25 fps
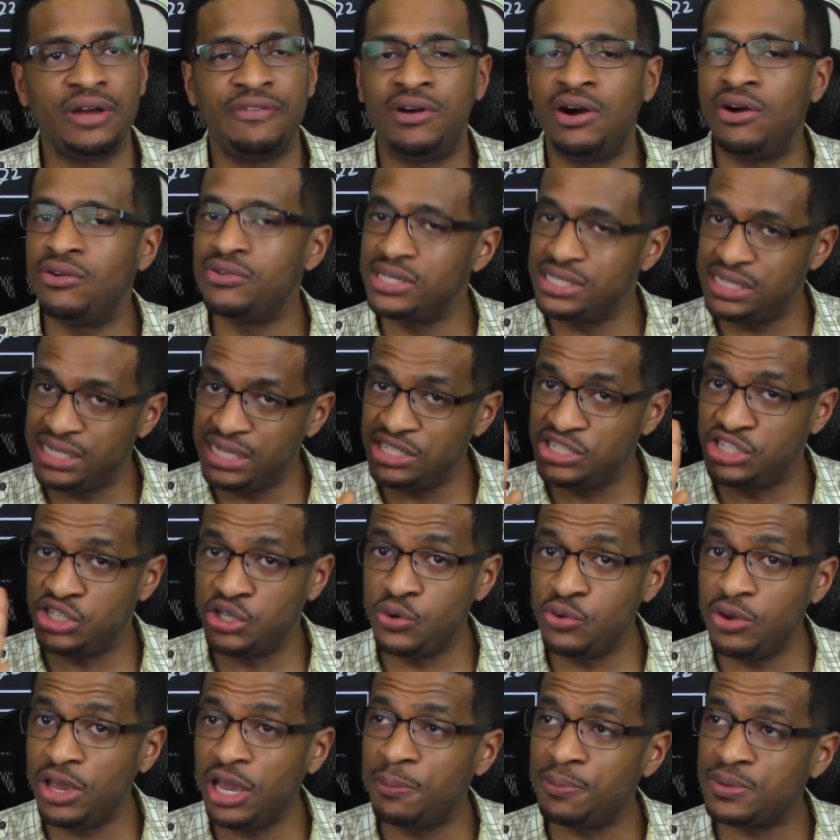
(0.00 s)
I only seen
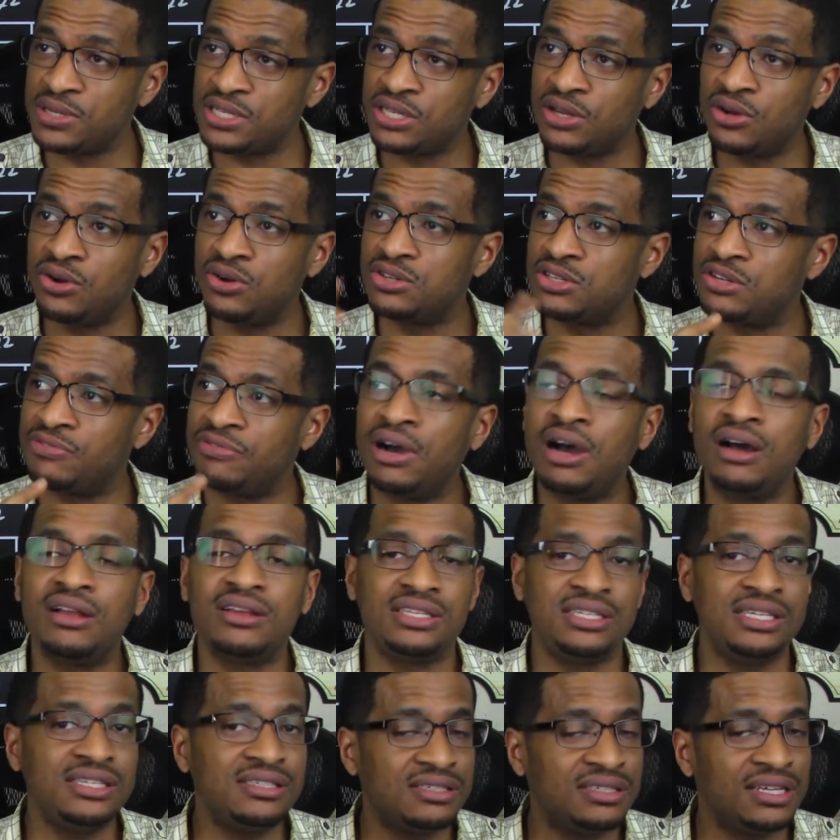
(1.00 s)
two episodes of all the
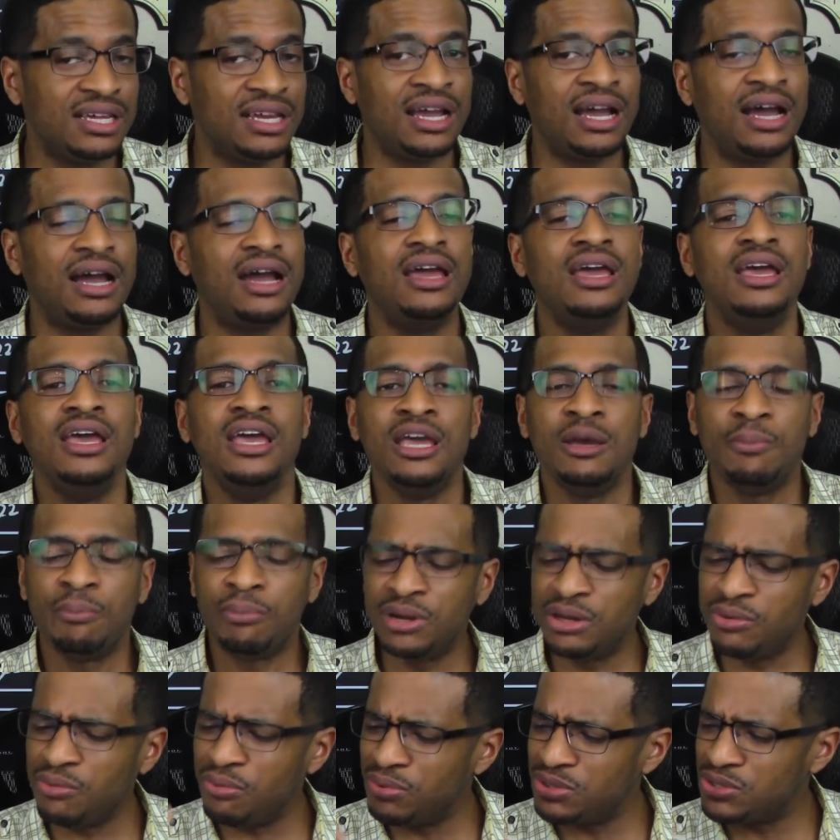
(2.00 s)
seasons they got, but it
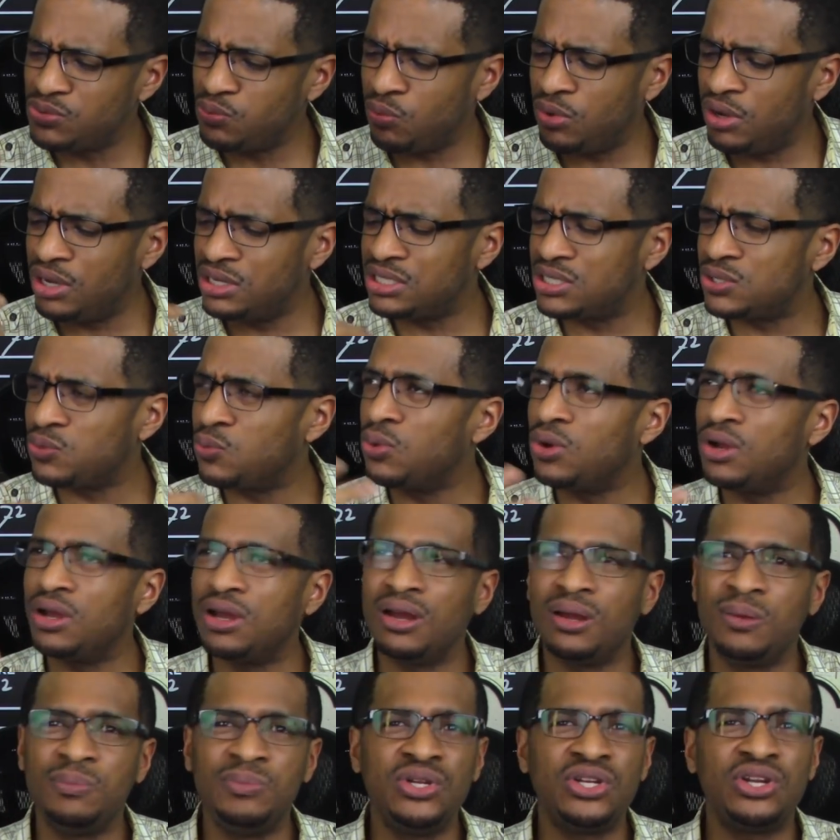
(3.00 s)
was one to
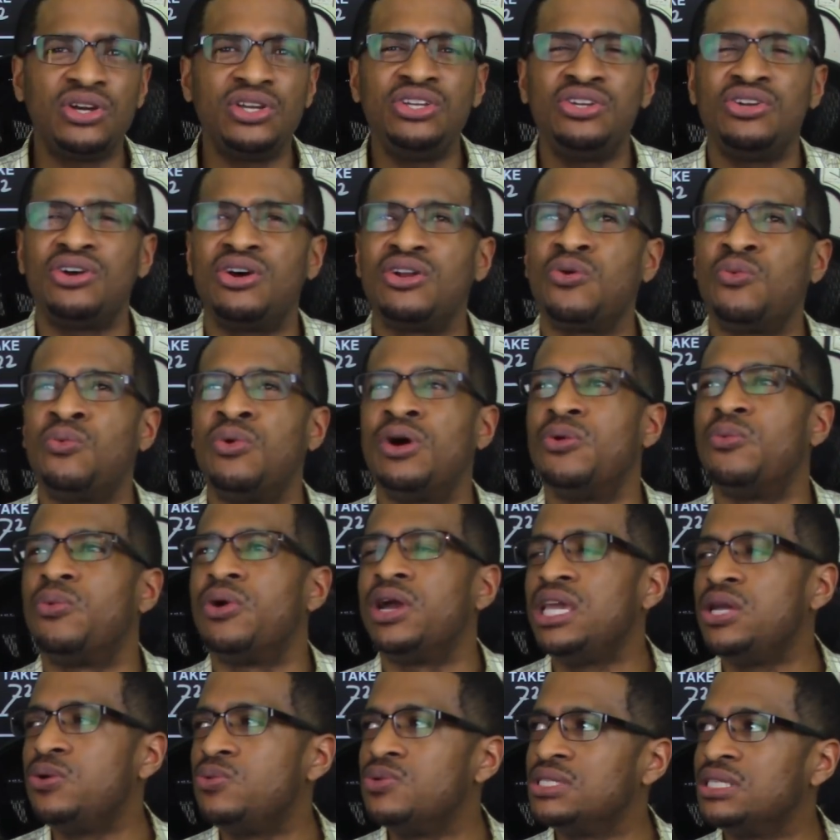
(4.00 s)
where you know you know the one where
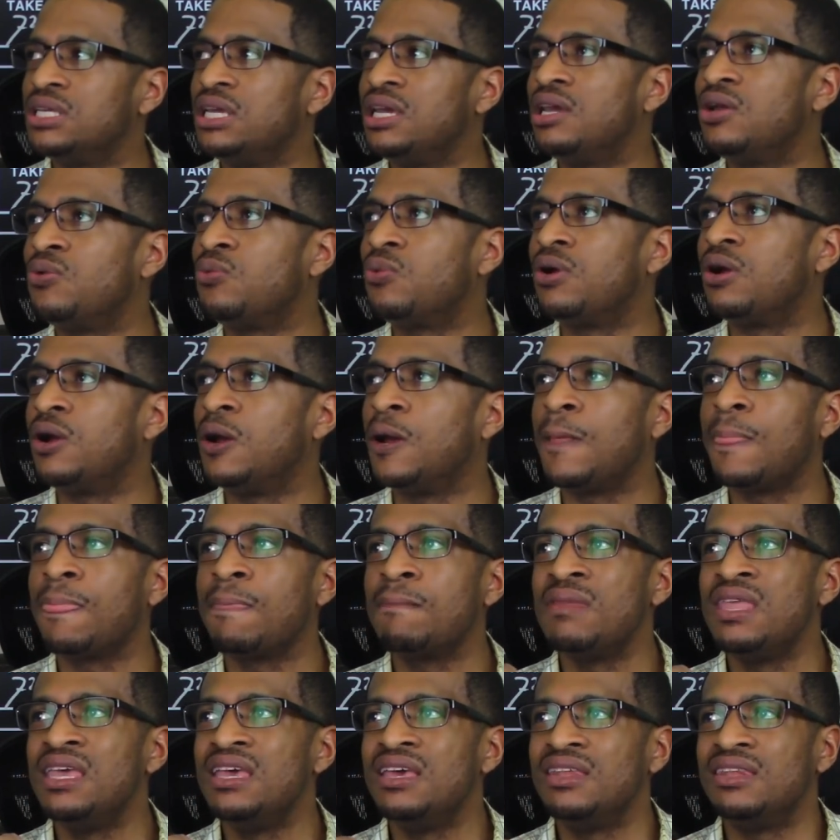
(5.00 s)
he was in where
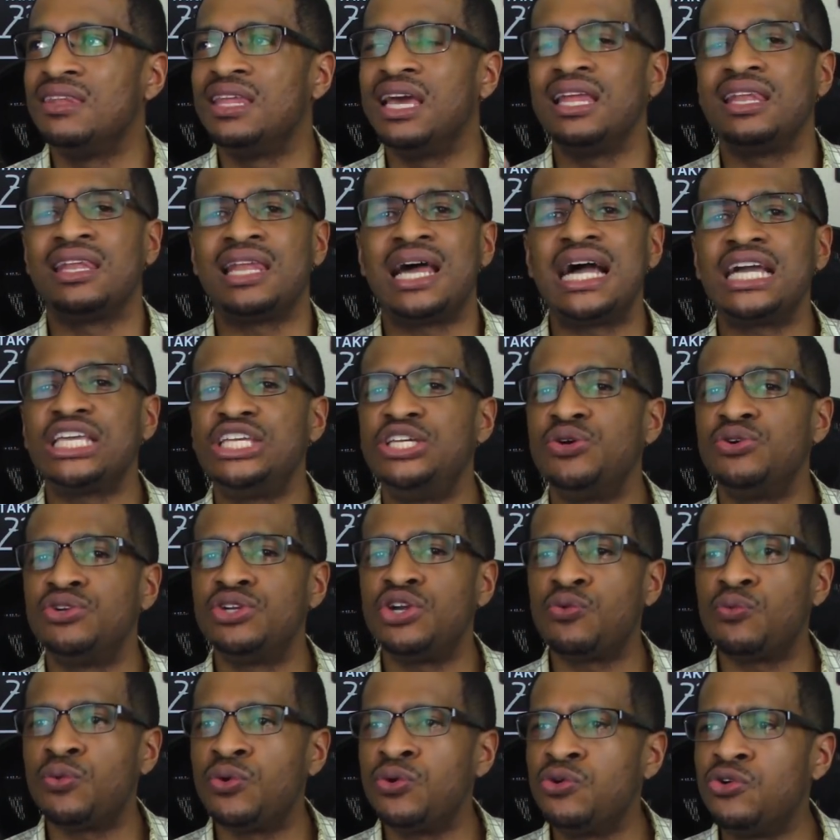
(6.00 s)
they lock you in a
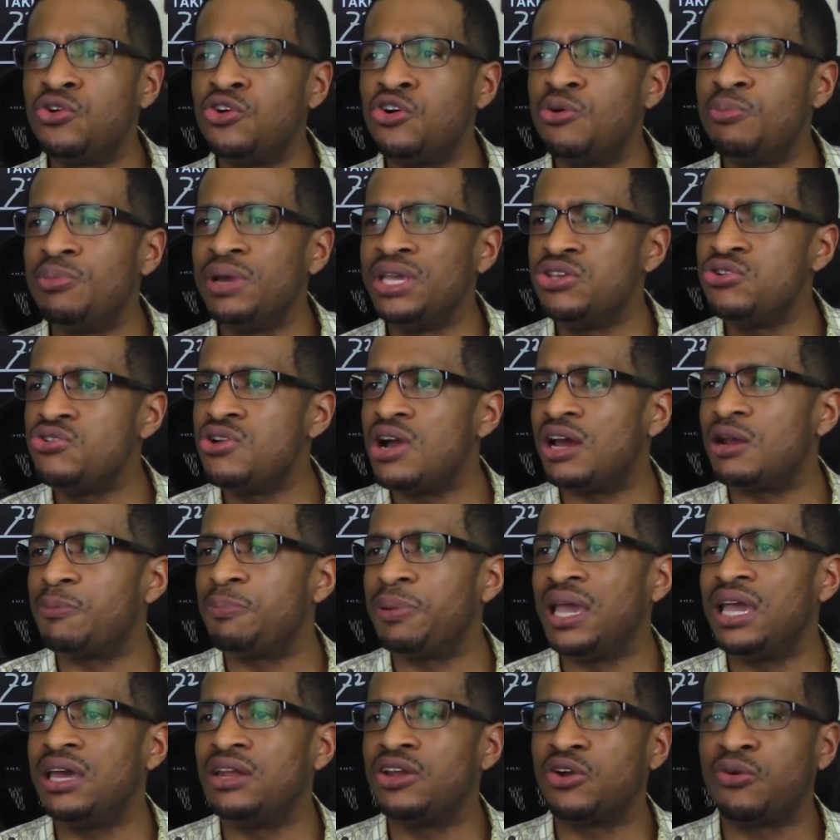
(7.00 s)
room and you got to
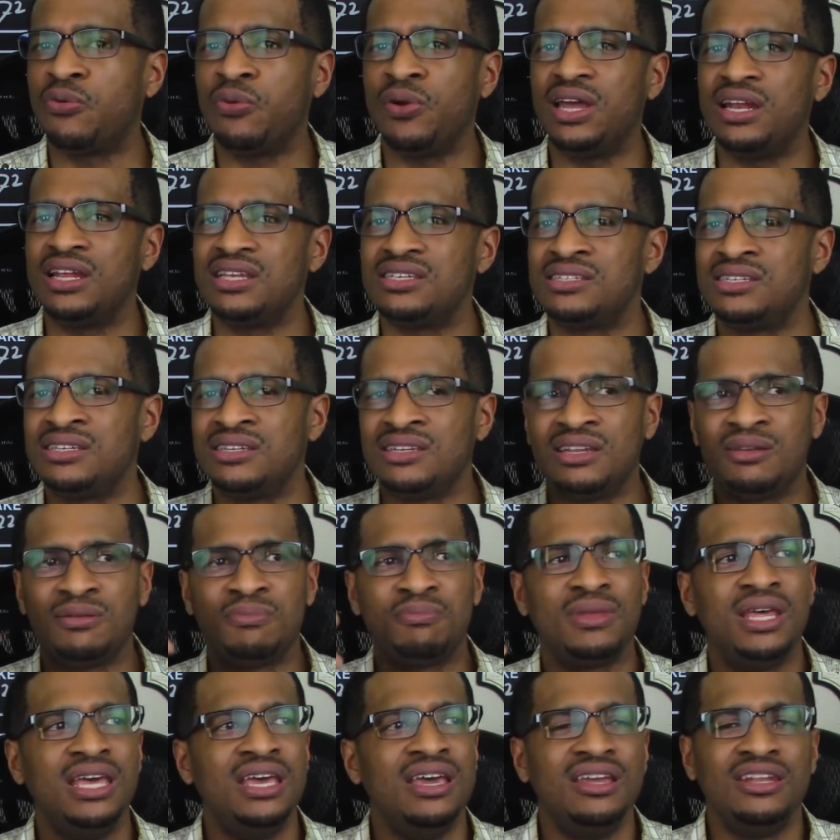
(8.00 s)
pay the credits and the
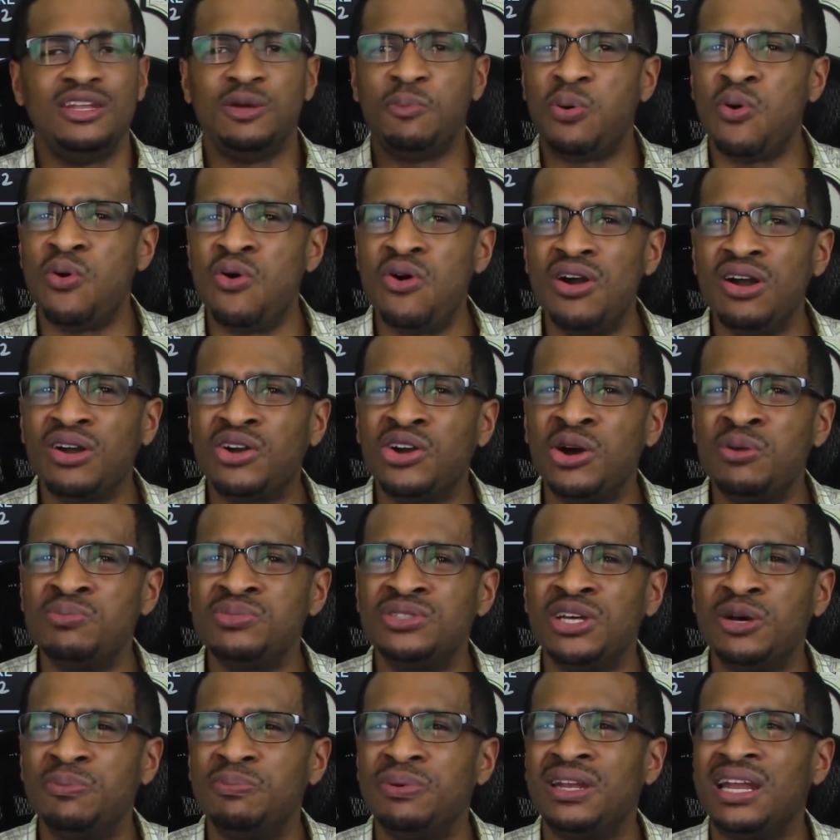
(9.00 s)
the porn comes
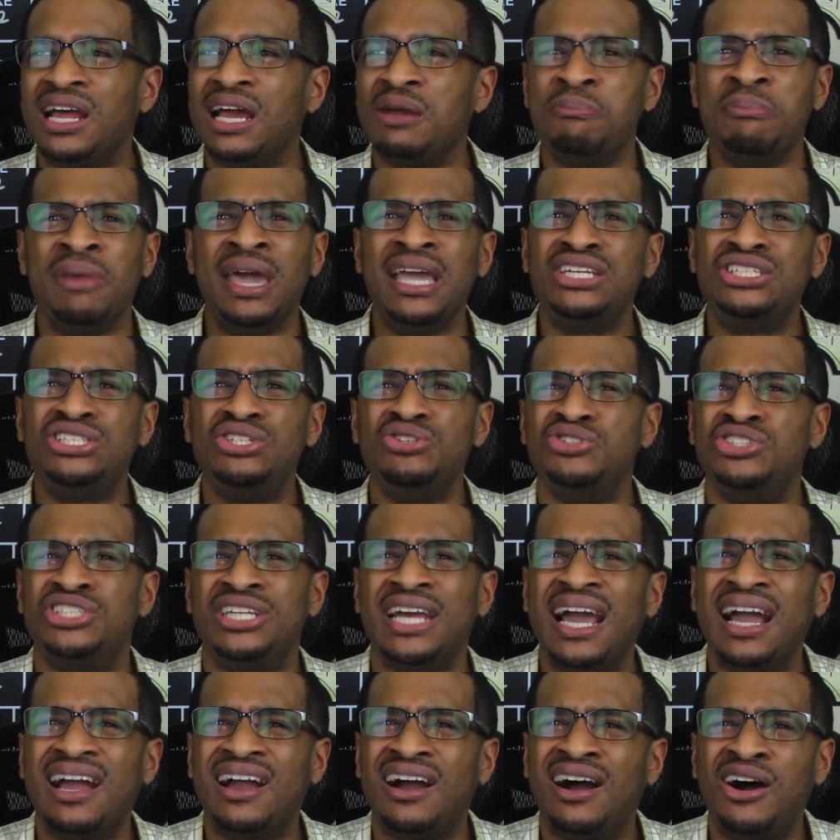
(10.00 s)
up and like makes you
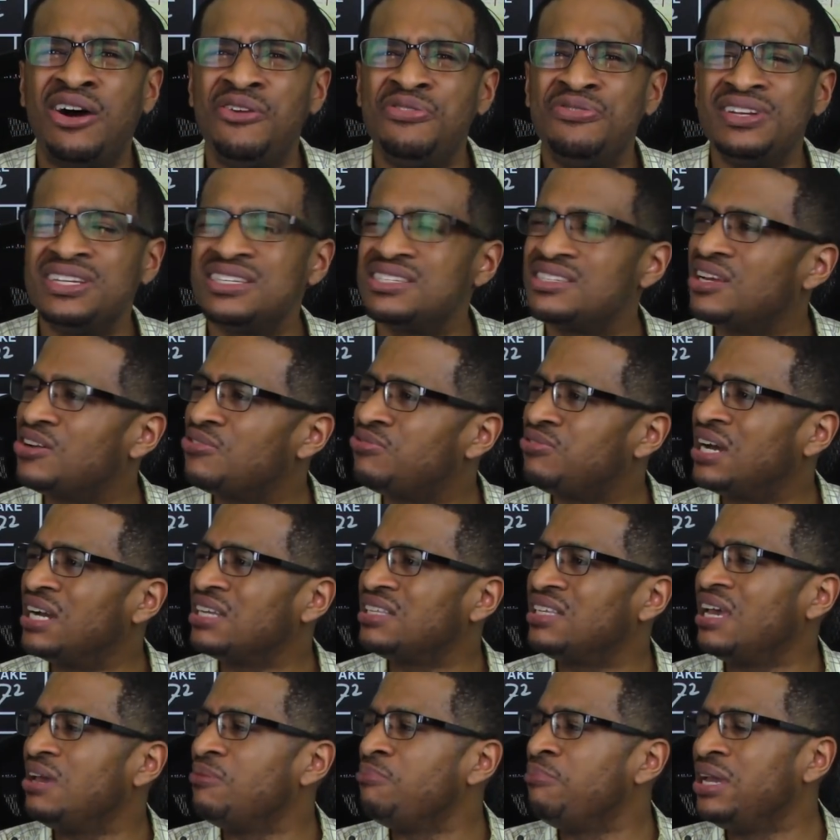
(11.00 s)
jack off and stuff like
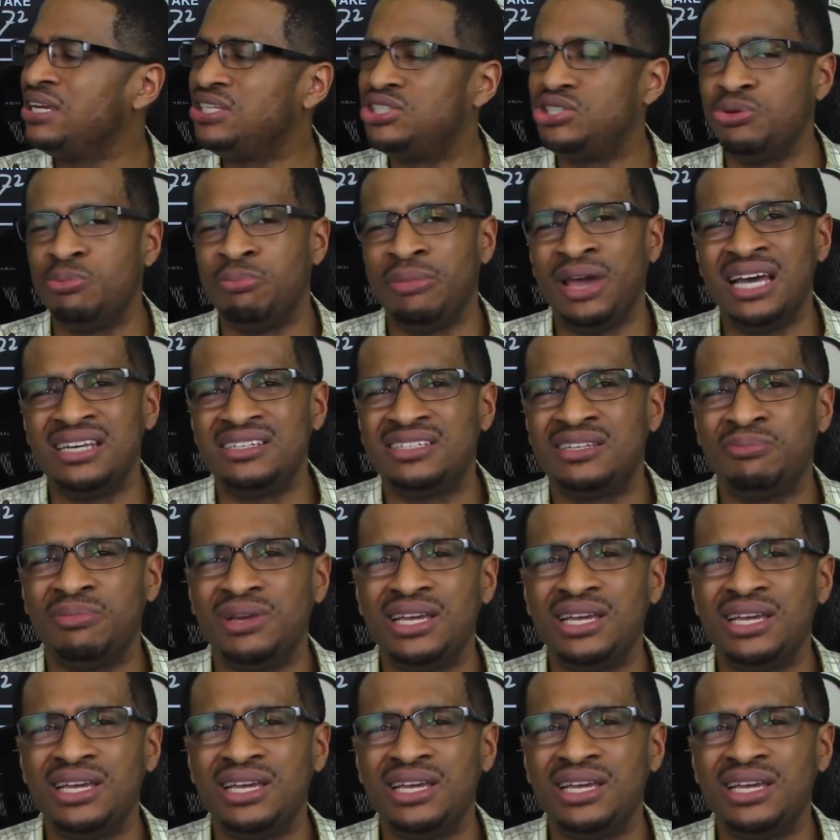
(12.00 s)
that, makes you masturbate.